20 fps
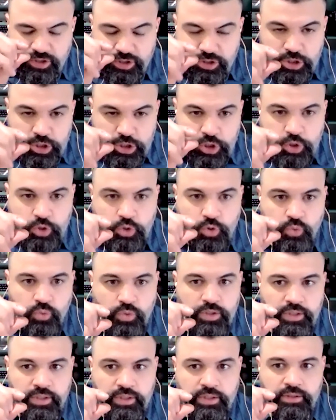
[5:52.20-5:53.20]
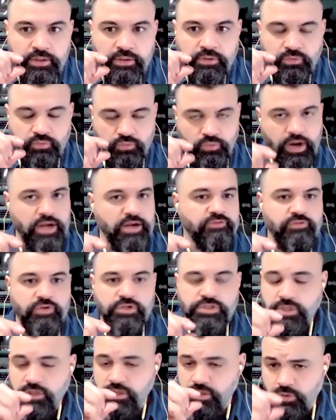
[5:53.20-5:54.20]
low rate of
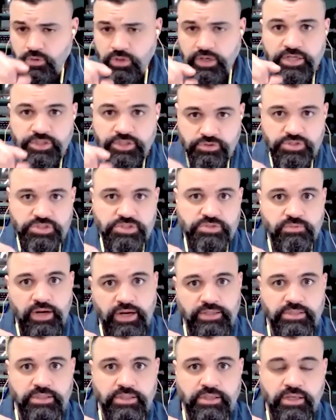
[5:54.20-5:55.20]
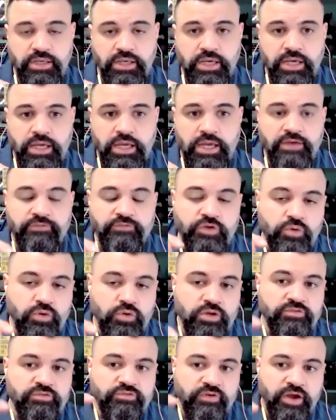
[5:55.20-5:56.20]
return or interest rate, if you
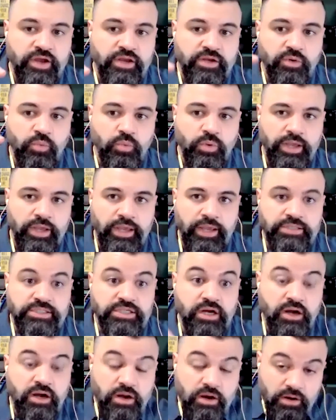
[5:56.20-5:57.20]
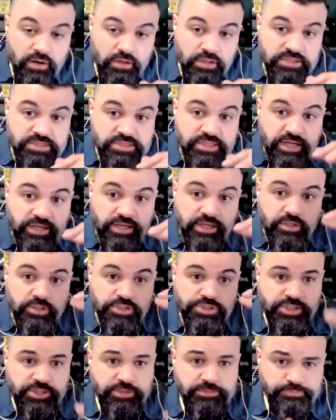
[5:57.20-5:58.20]
could find a way to harness that
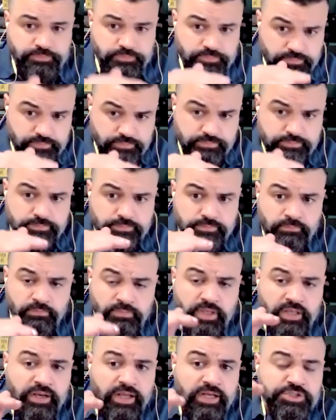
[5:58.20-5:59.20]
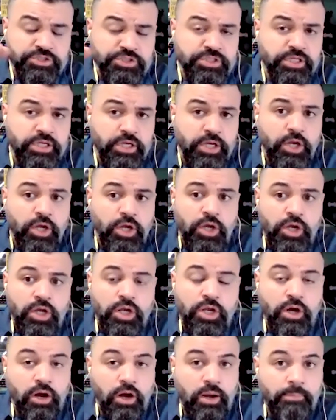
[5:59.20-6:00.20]
energy and actually
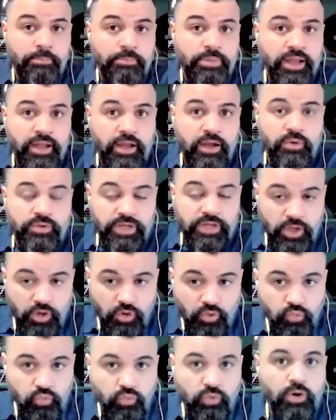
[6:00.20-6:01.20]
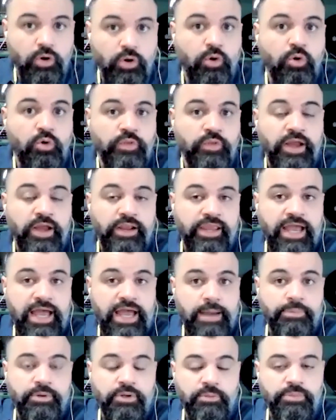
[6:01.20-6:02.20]
compound and grow that
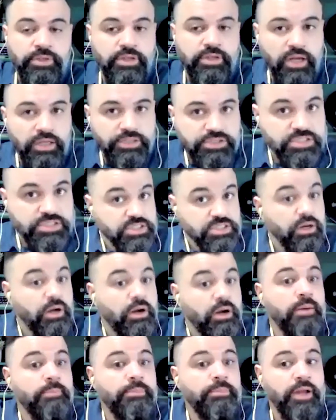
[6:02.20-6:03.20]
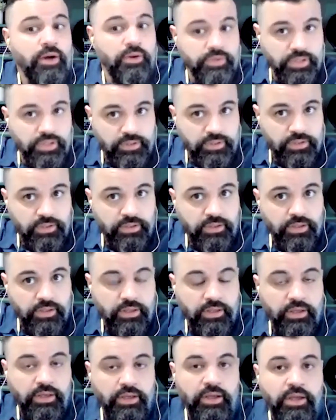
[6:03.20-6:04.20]
capital, but not compound it,
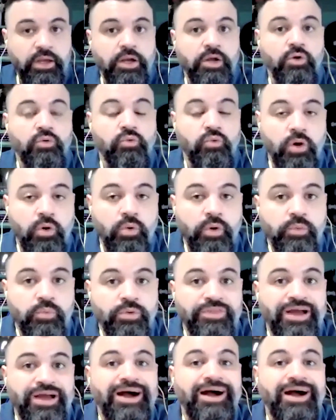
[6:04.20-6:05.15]
grow it with